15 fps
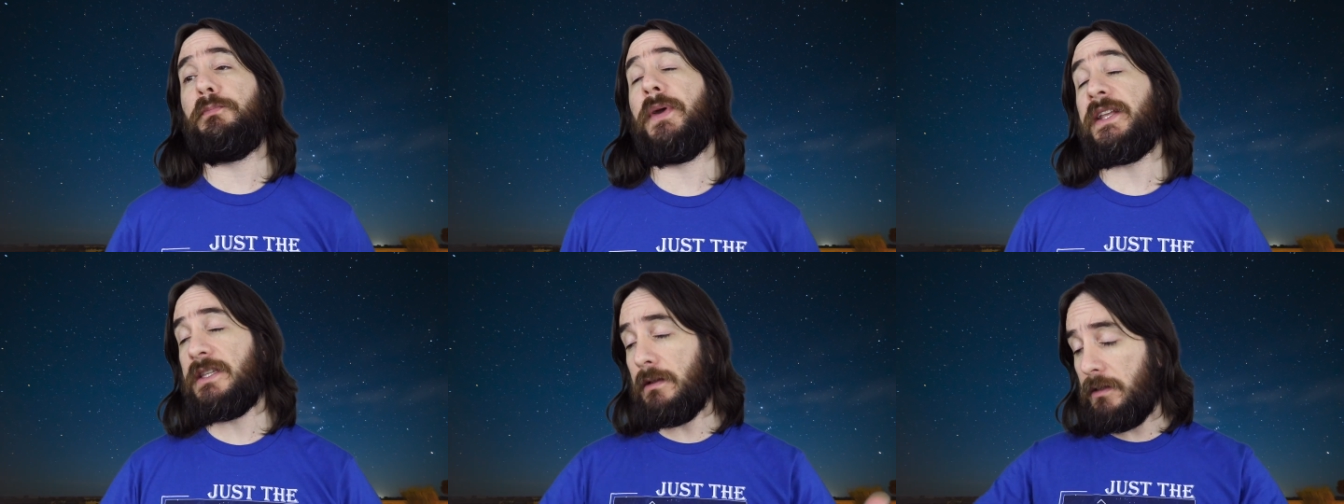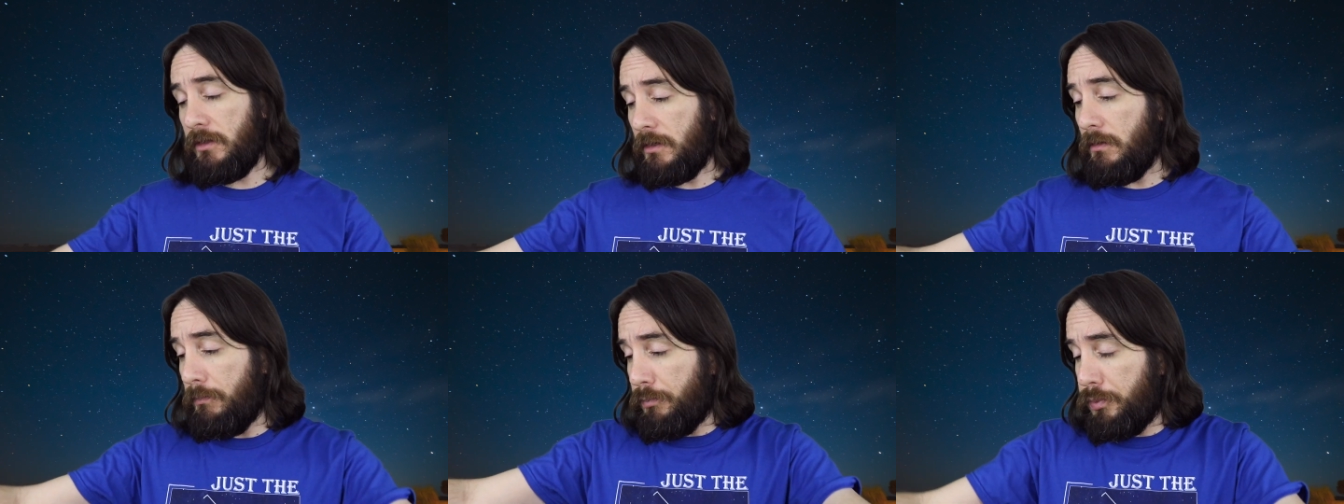picked a
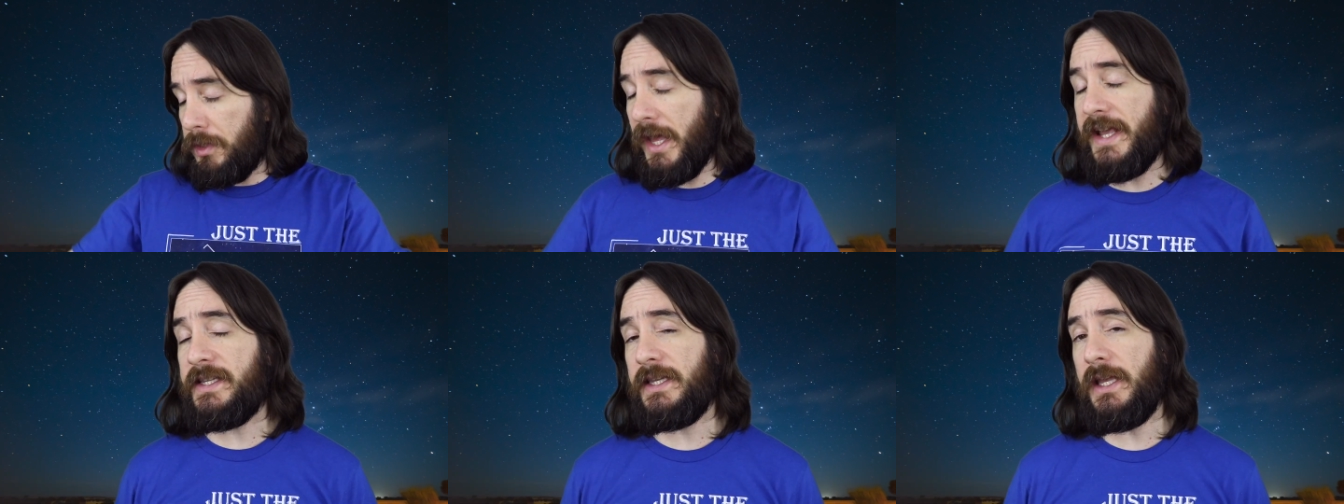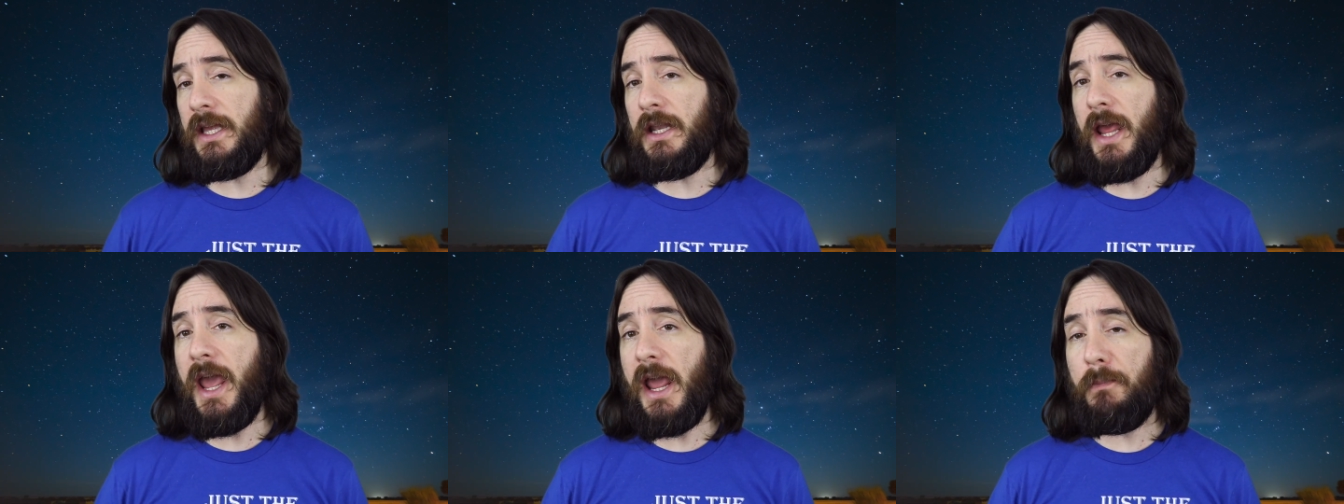little place
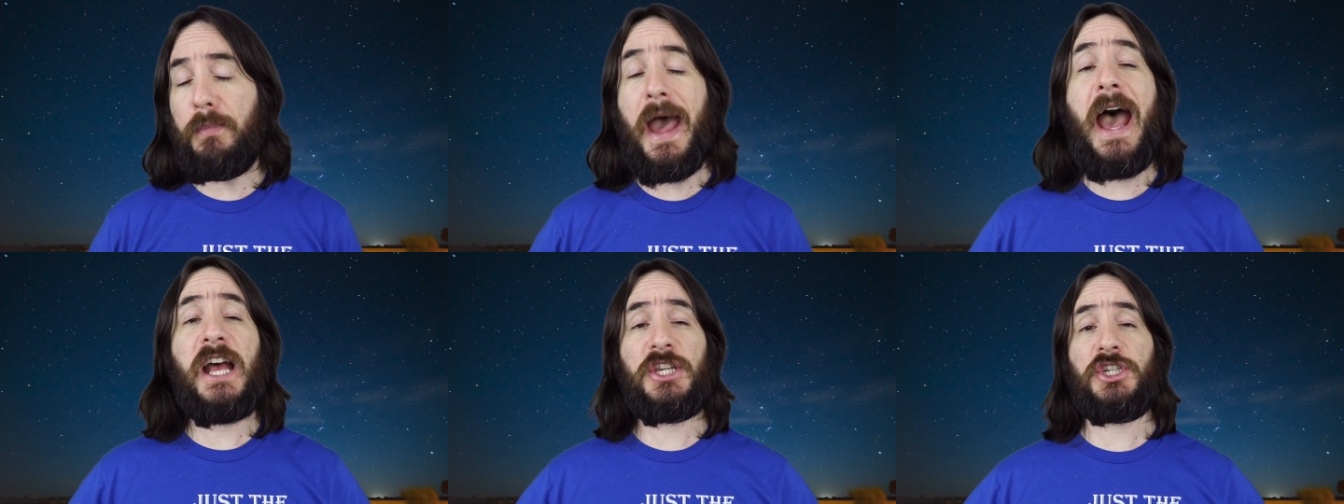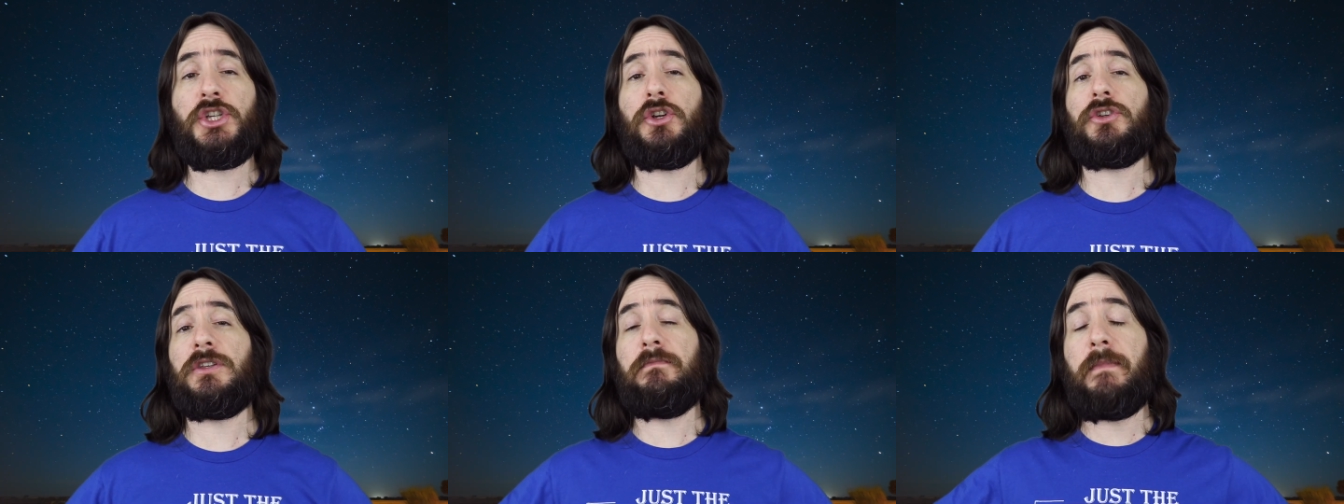in a
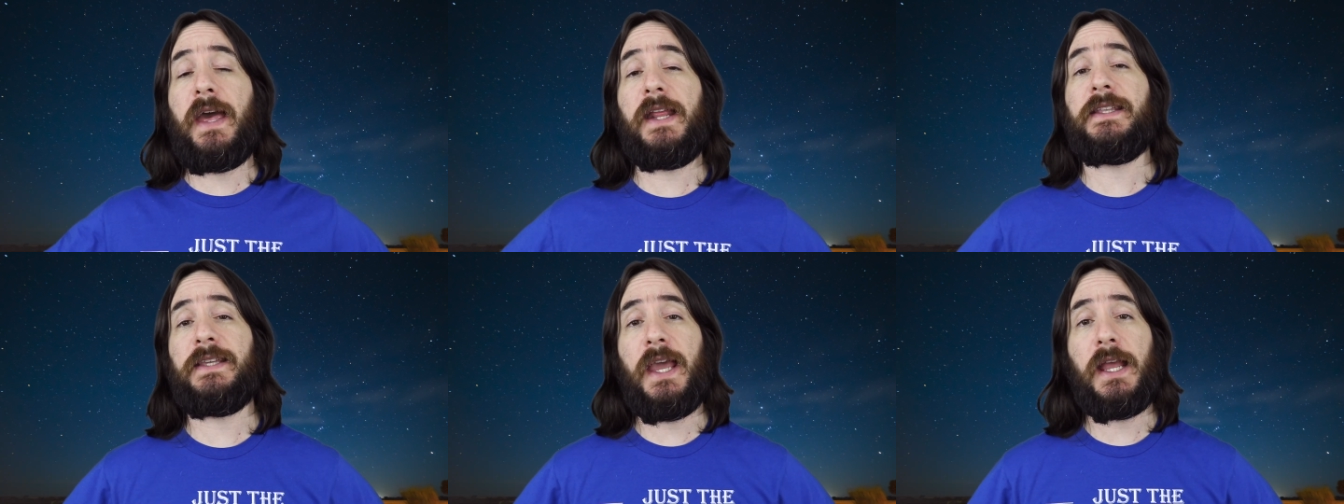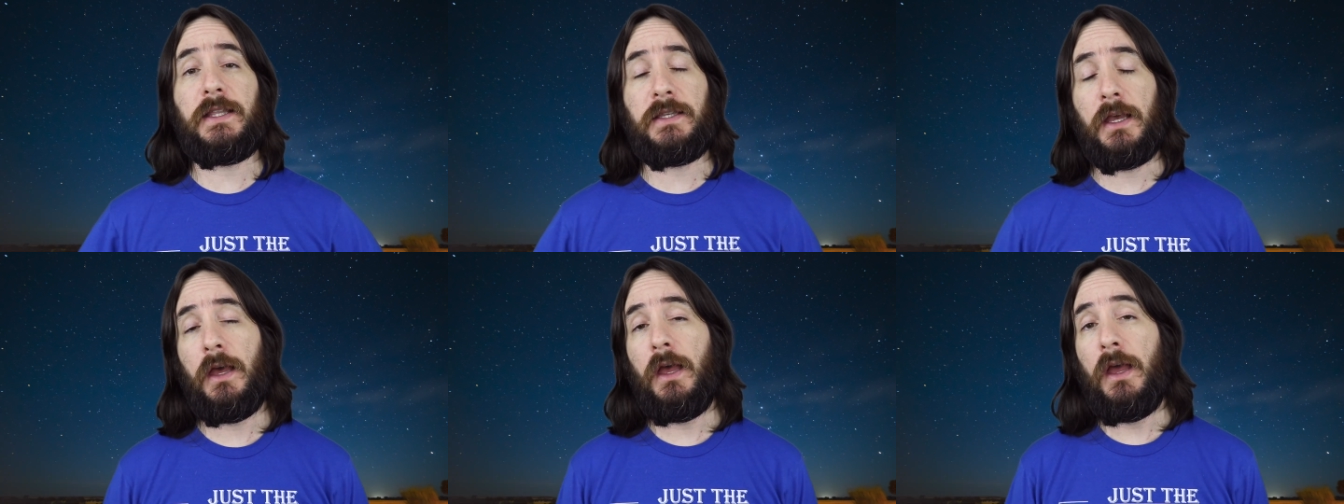pasture to meditate,